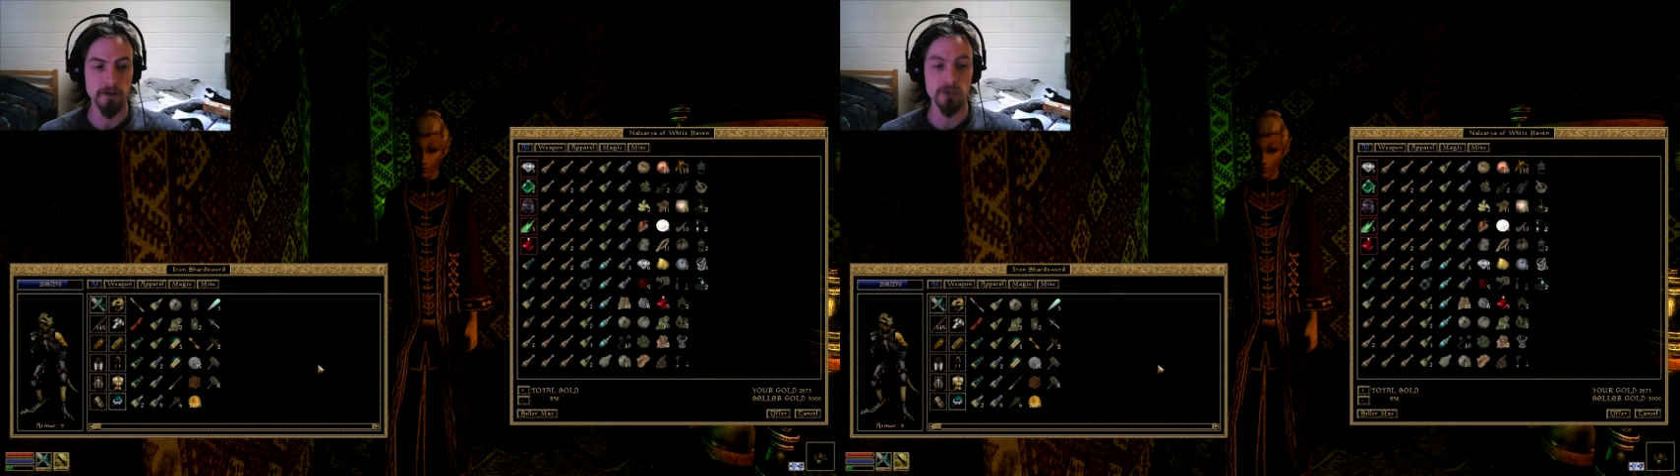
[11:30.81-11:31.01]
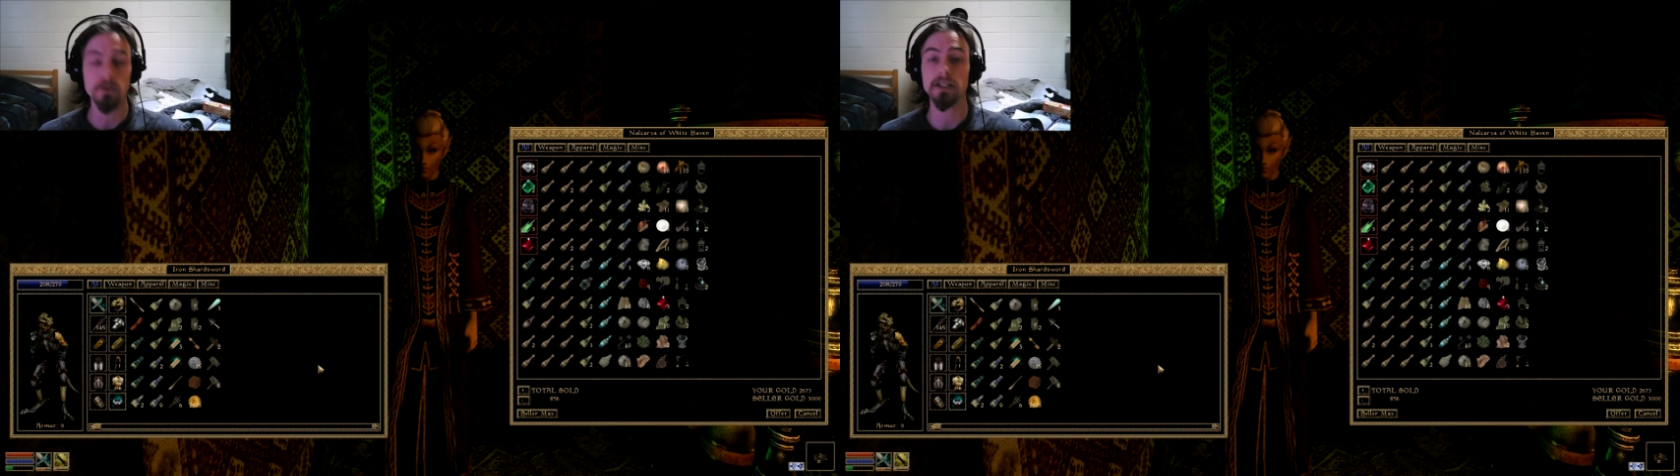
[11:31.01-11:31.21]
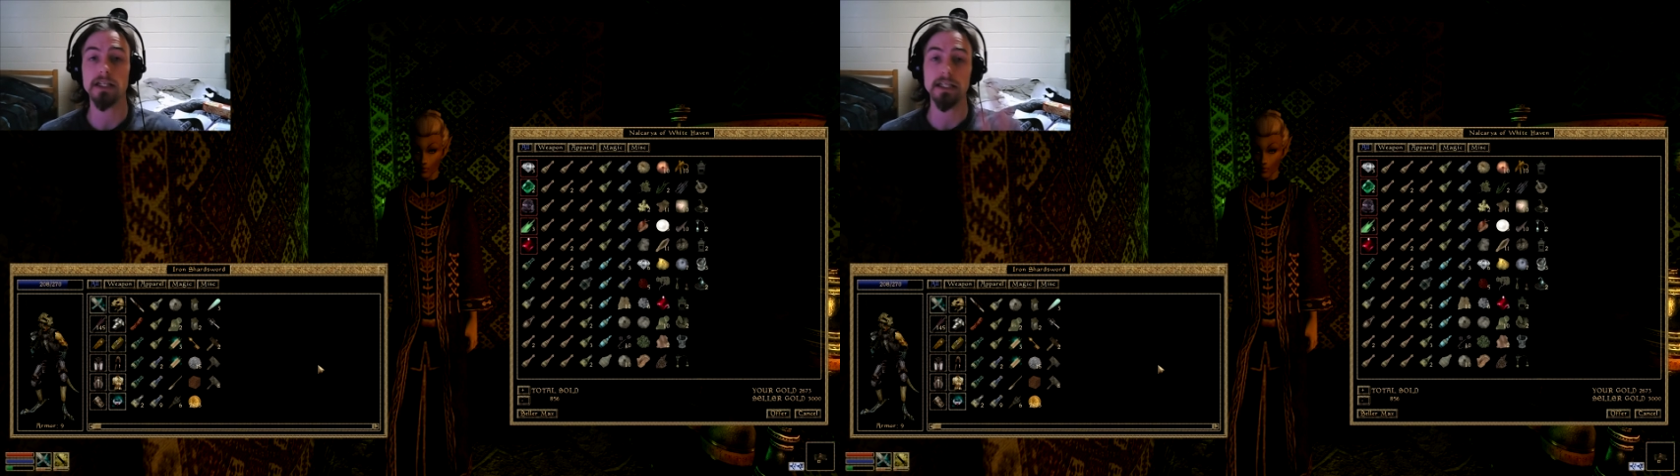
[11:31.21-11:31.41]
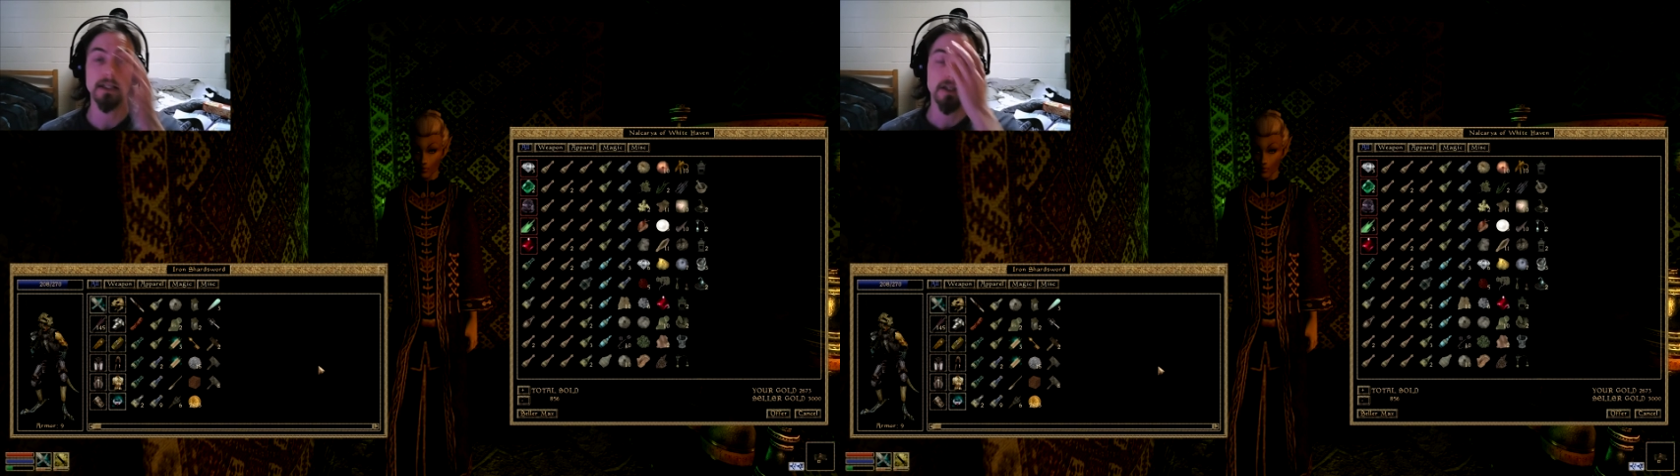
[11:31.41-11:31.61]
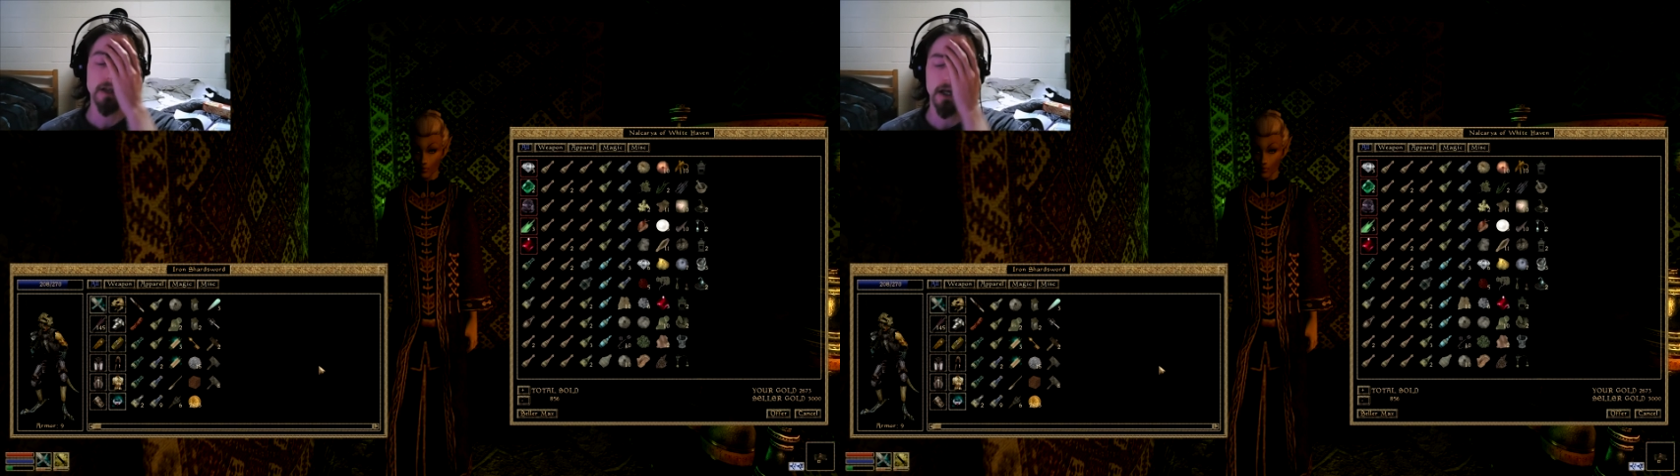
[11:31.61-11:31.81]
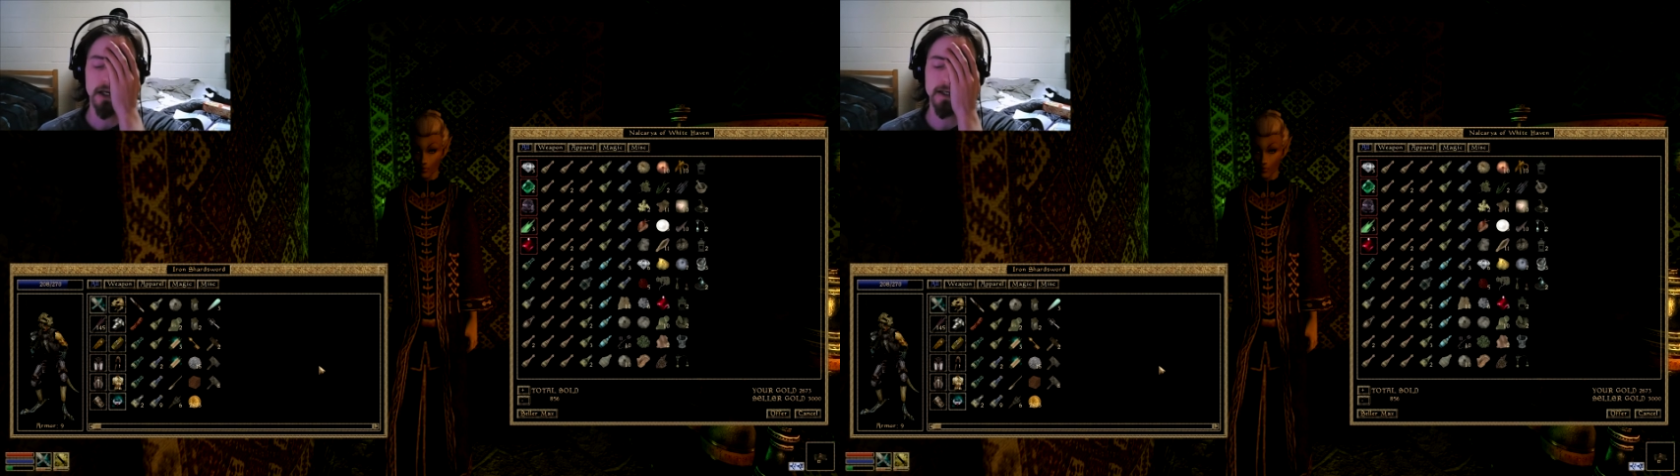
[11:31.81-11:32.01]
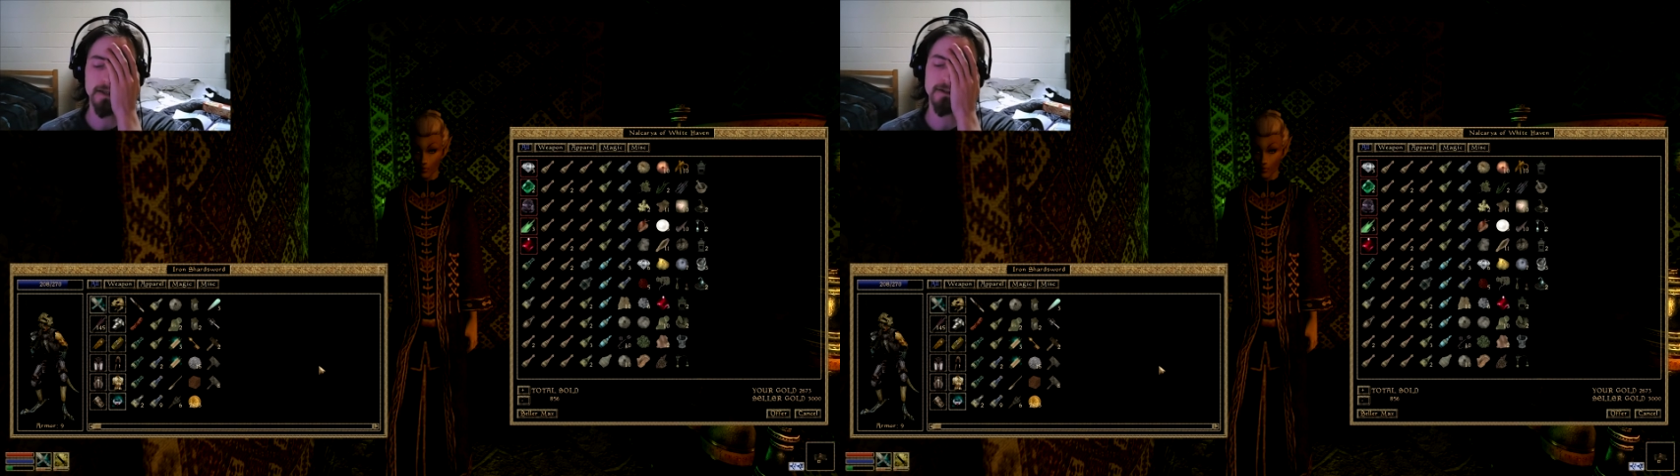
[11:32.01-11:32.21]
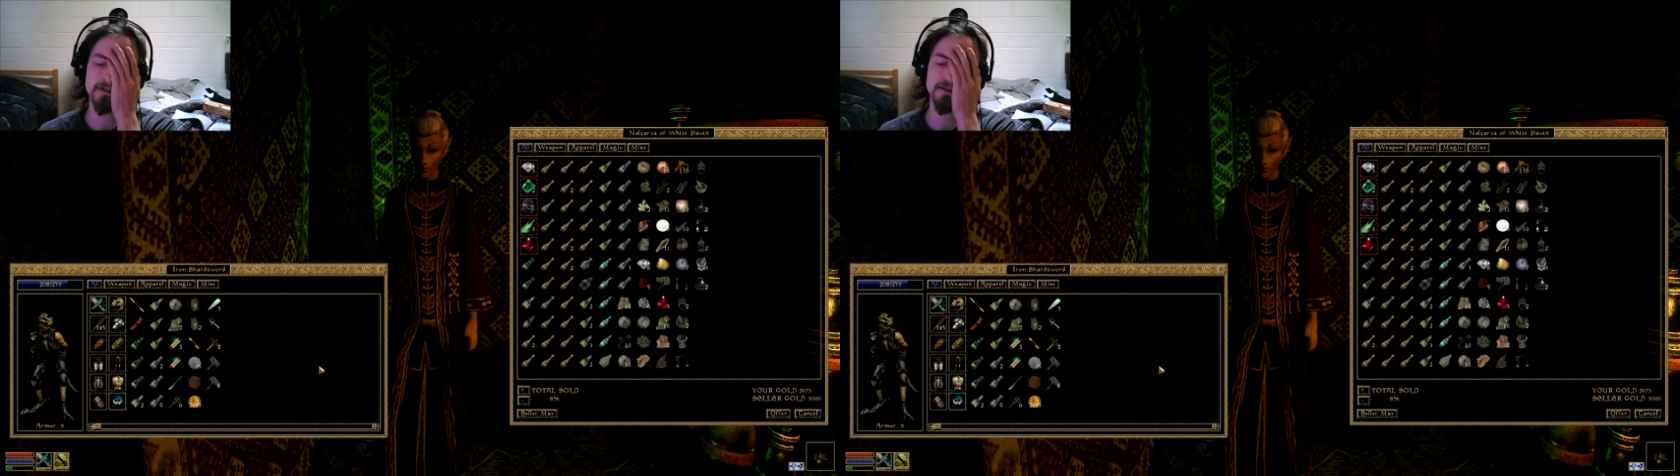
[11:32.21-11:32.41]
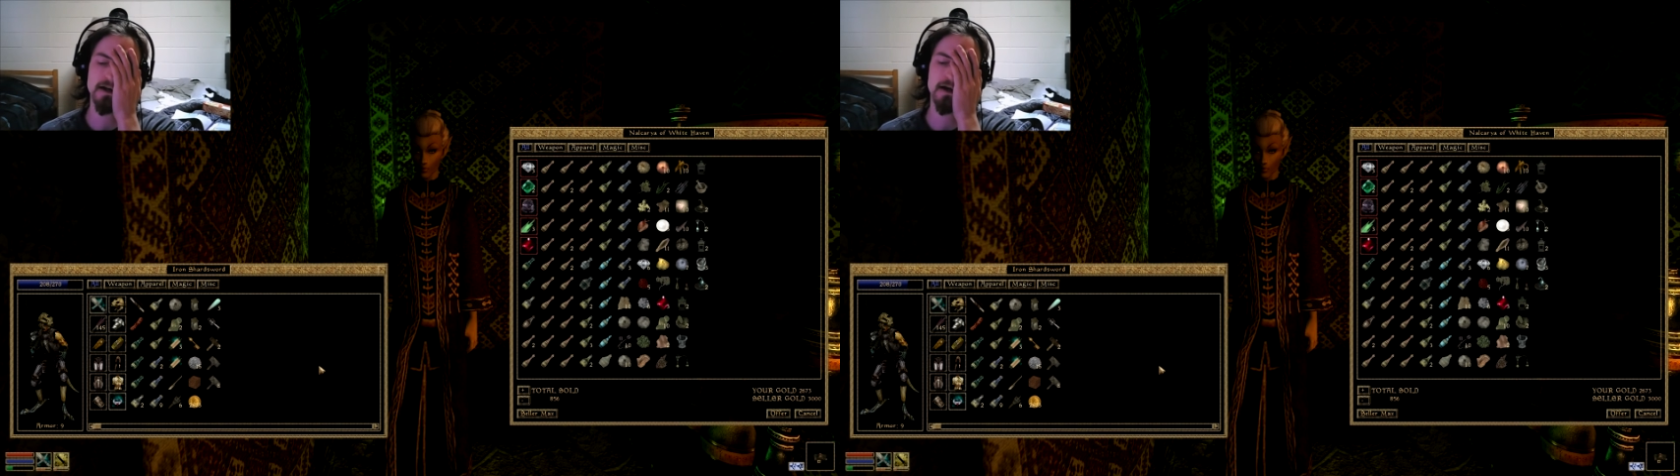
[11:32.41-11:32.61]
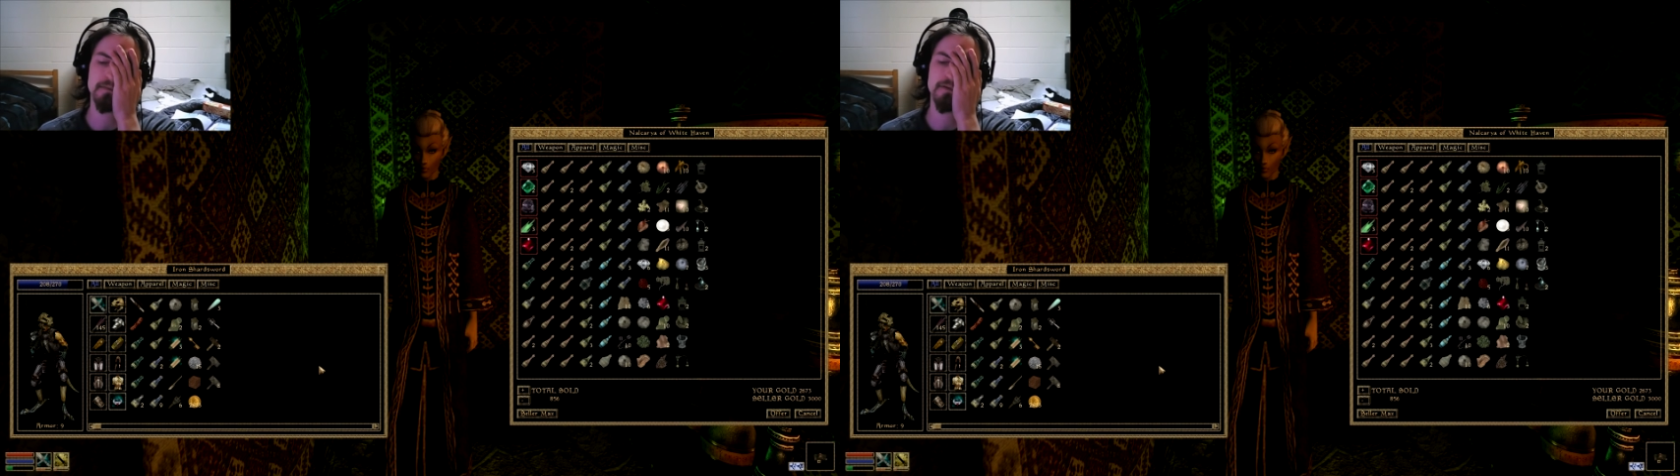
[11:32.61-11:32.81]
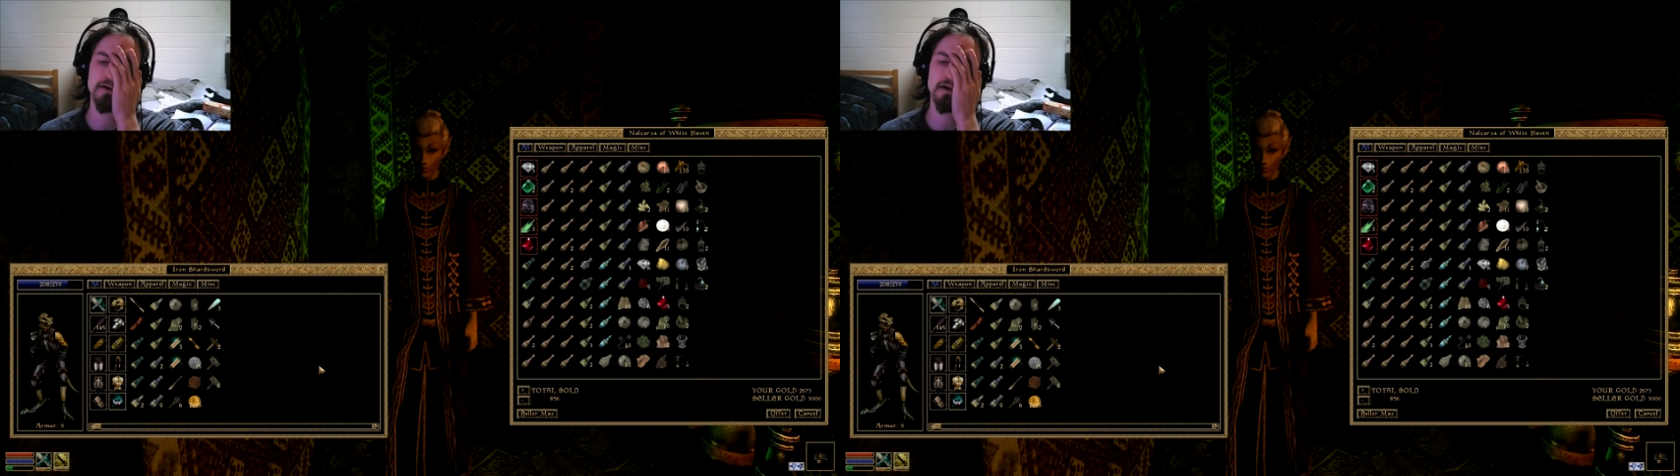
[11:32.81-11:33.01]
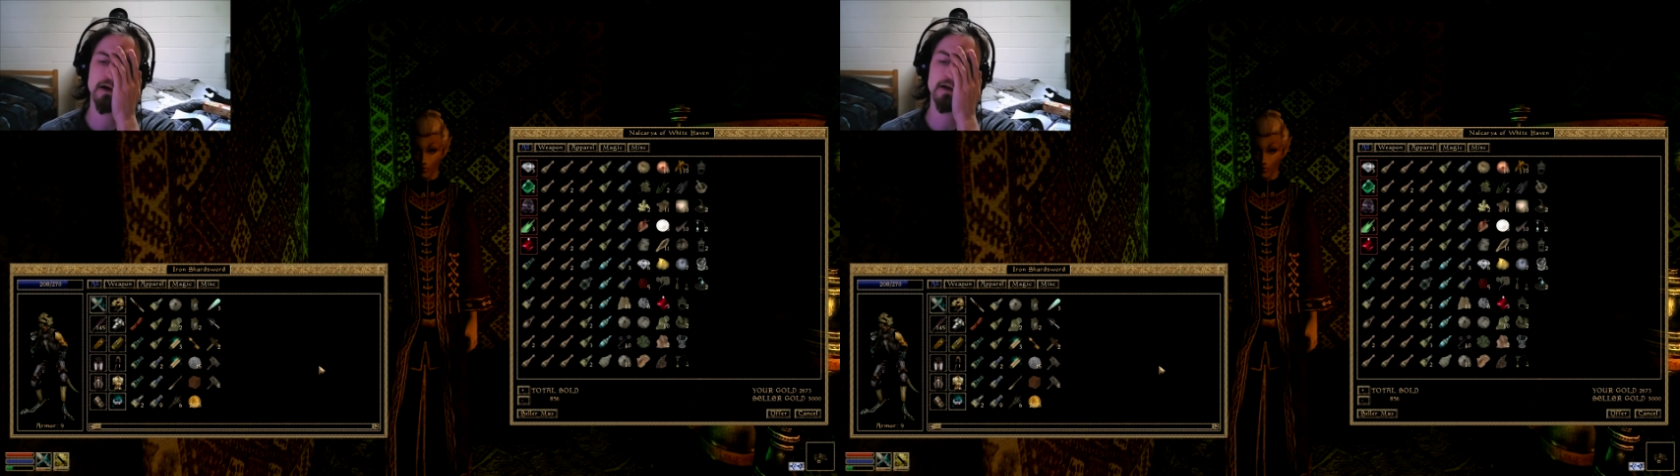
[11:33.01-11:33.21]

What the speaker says: first one done, I need to stop.